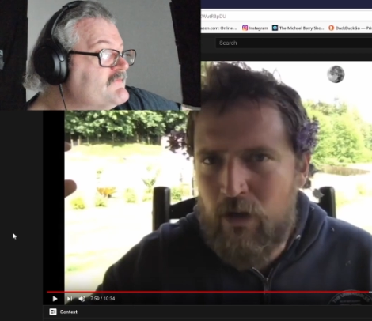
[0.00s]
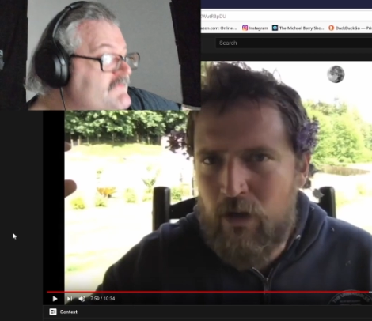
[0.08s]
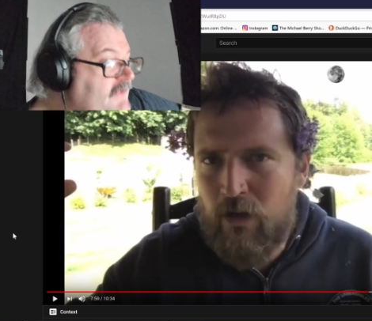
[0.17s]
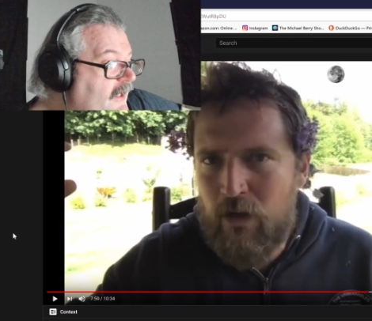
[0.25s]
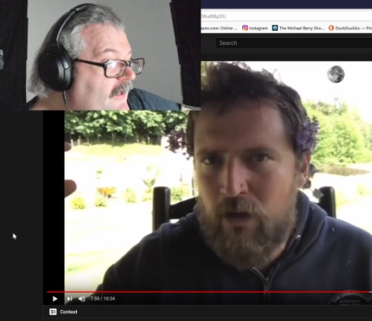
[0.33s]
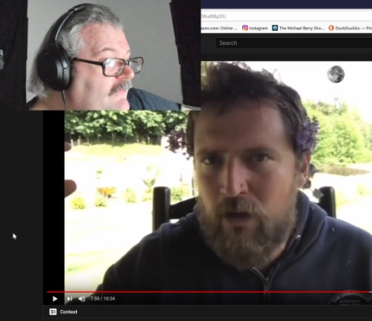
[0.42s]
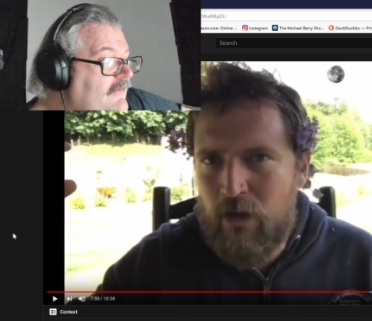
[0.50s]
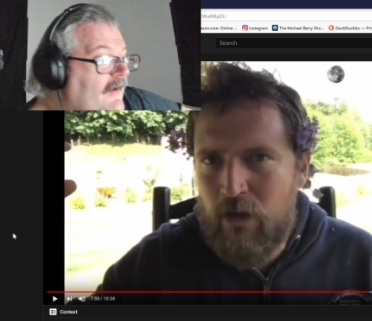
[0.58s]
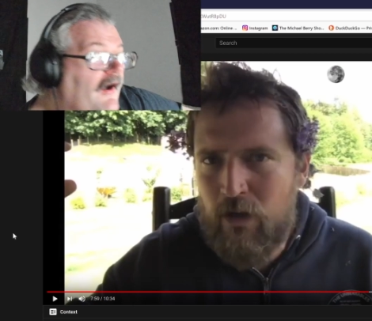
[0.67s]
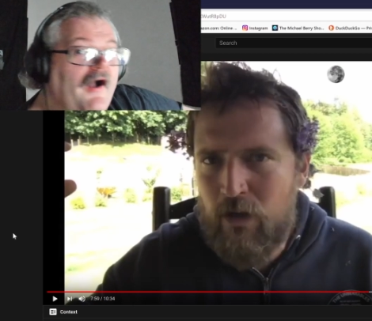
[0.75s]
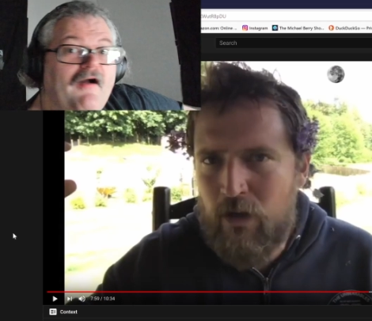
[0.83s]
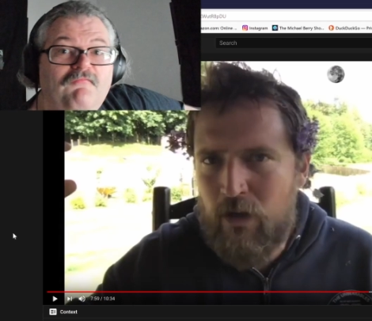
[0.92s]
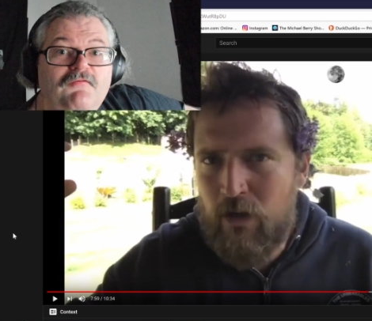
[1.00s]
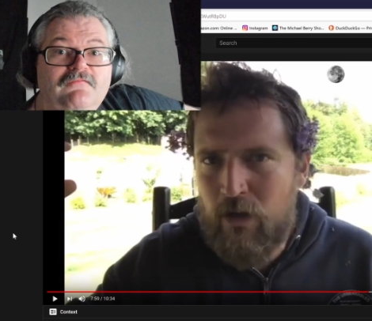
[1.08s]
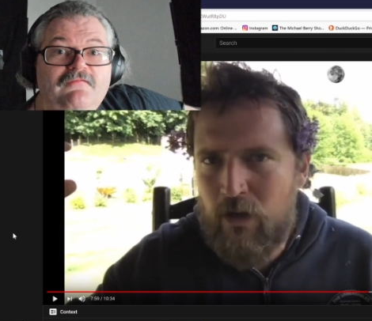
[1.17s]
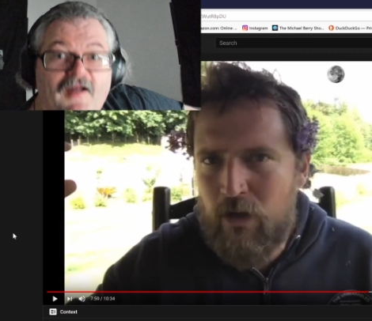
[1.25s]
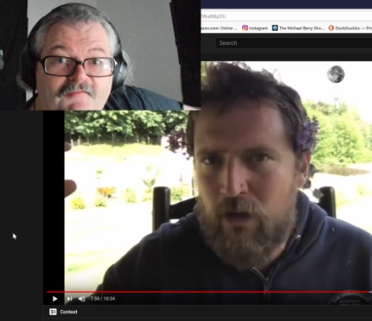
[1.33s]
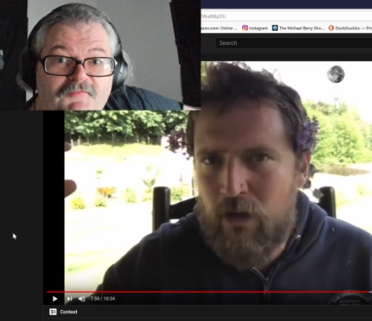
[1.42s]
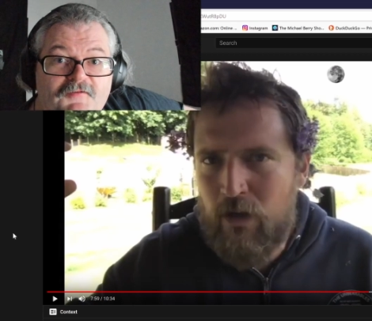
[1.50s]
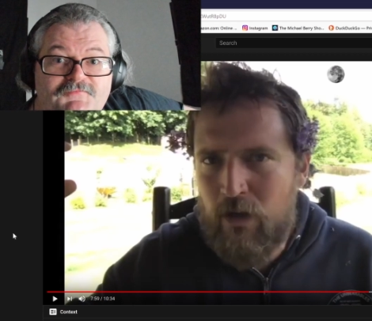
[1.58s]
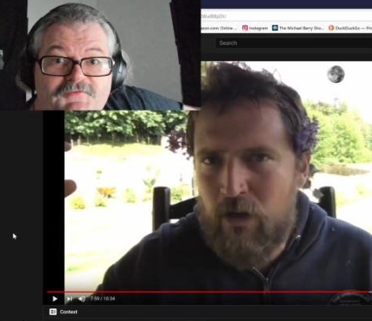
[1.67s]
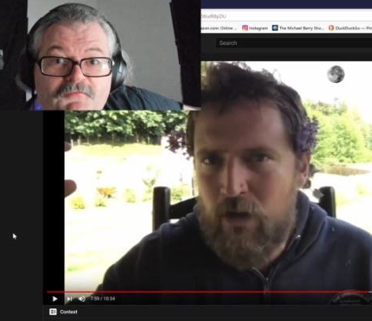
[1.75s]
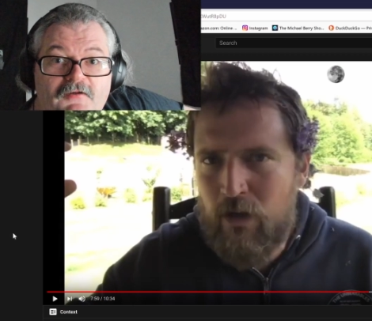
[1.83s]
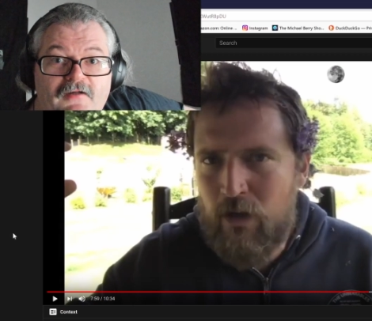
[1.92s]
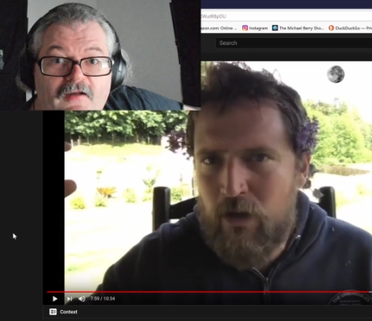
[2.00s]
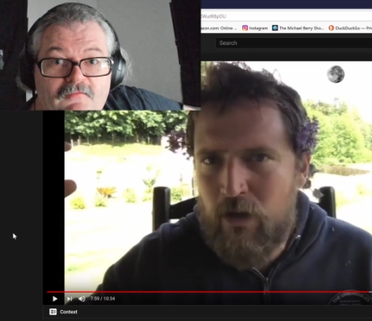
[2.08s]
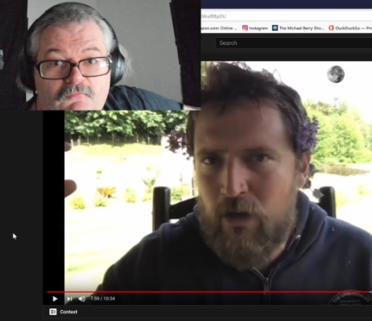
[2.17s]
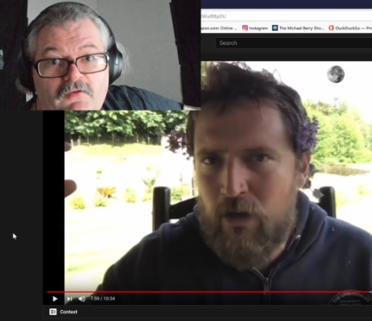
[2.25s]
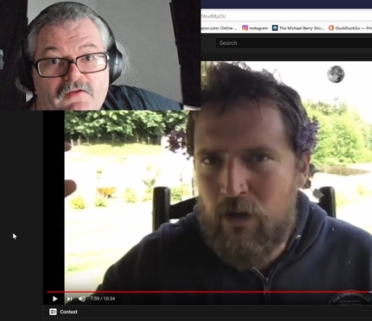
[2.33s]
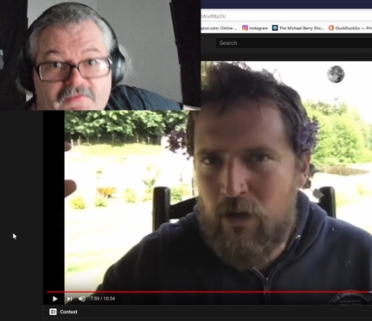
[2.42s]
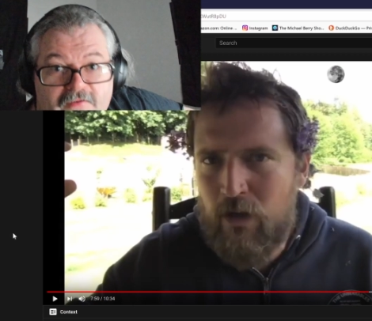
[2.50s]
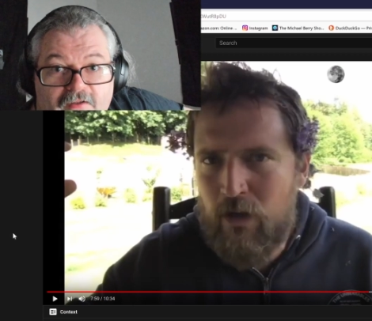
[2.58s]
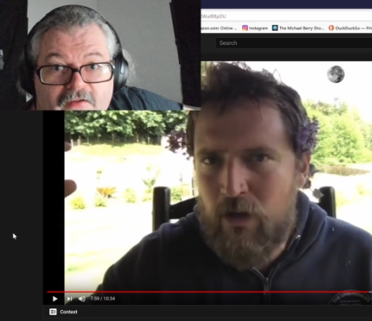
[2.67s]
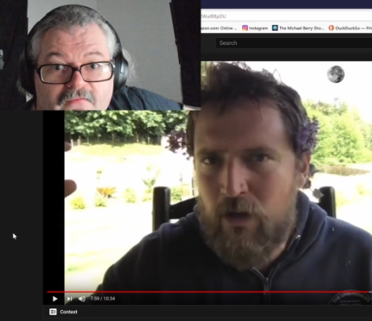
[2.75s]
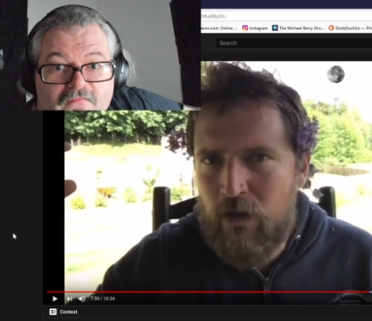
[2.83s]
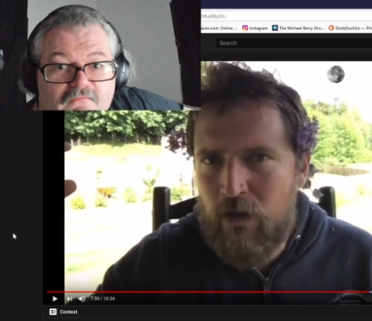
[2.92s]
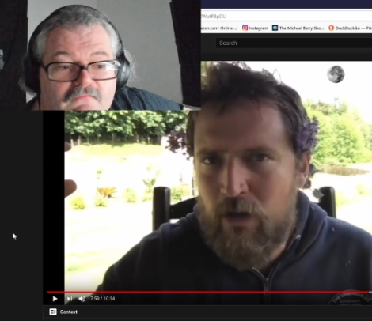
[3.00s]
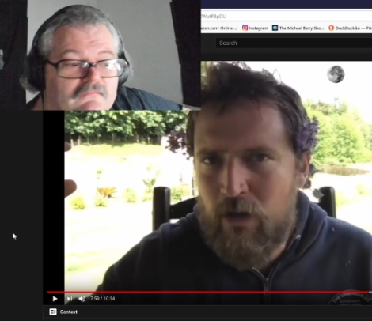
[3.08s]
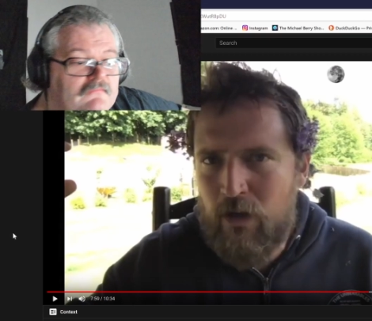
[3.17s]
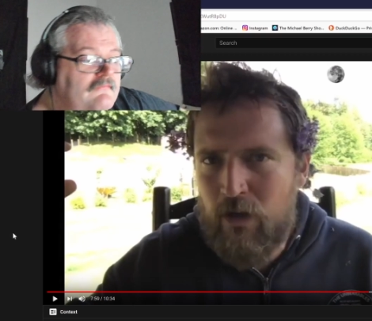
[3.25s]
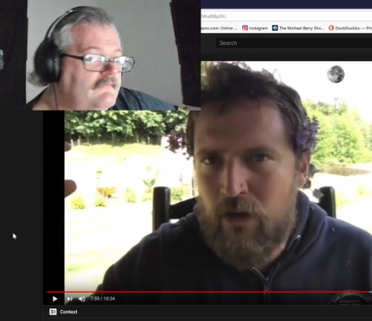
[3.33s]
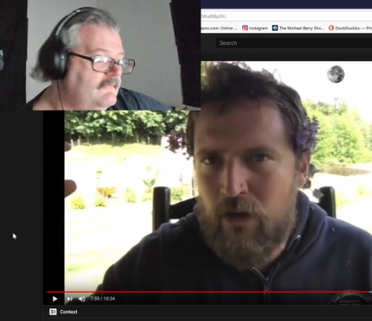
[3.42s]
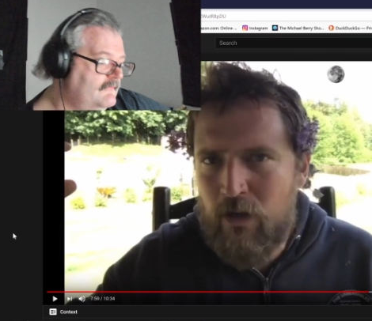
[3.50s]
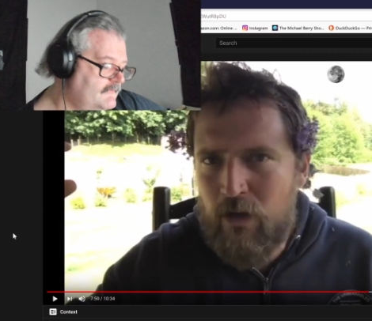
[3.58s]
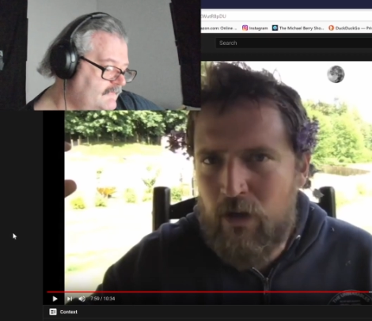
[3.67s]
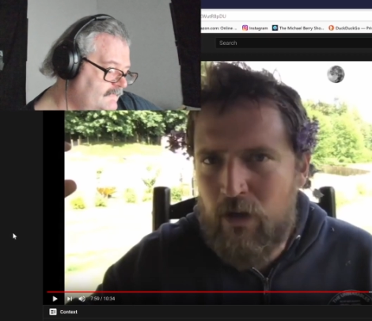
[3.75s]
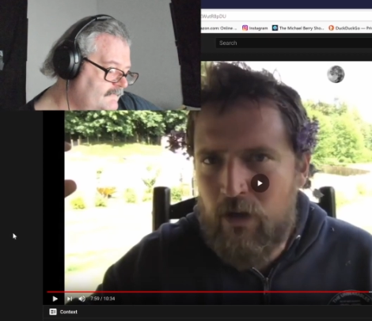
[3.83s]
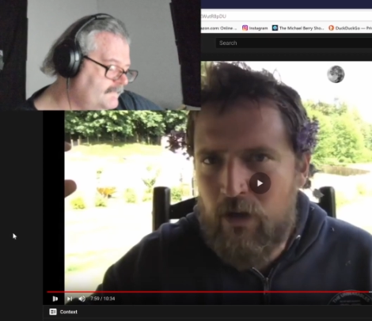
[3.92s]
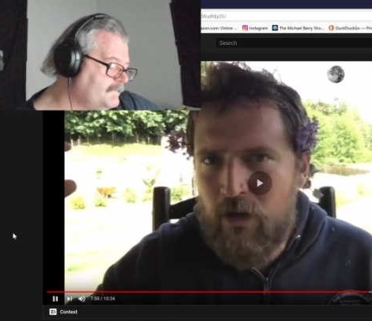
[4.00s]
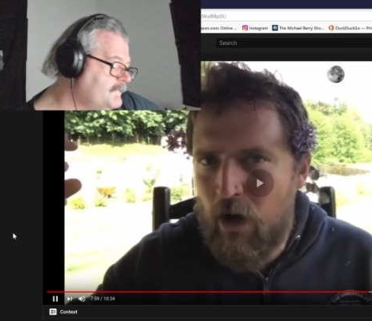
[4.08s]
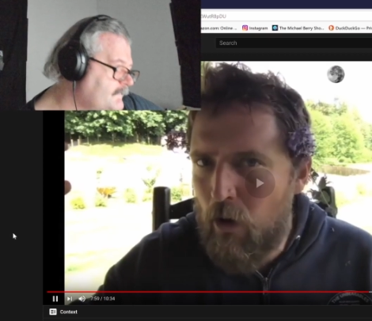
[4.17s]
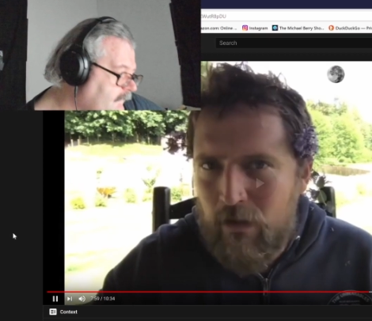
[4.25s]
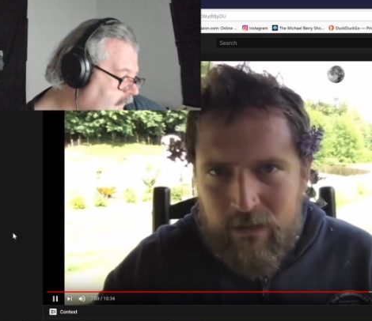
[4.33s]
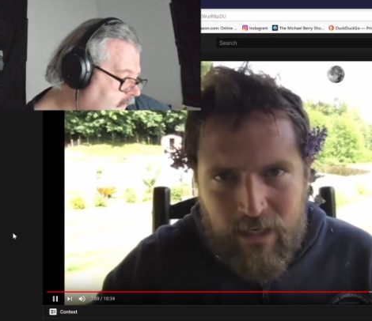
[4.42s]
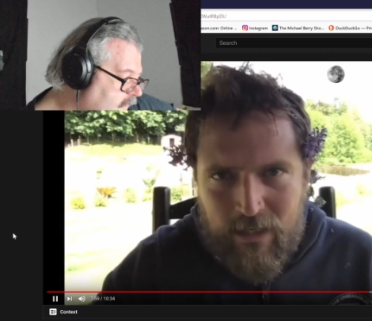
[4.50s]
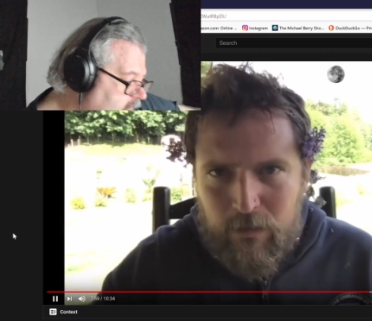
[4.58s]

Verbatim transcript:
Speaker 1: done, I will never do another one again.
Speaker 2: No one can